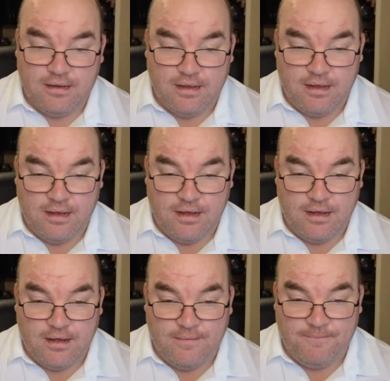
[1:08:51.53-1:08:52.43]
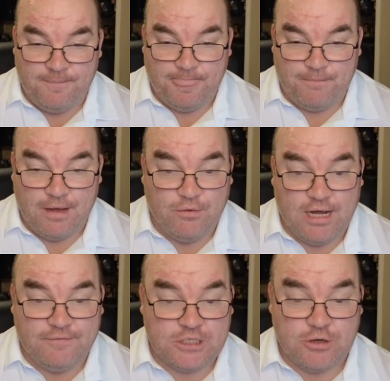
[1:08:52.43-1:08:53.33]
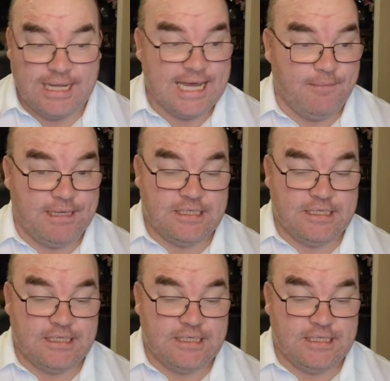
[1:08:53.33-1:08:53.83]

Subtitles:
My wife is trying to get me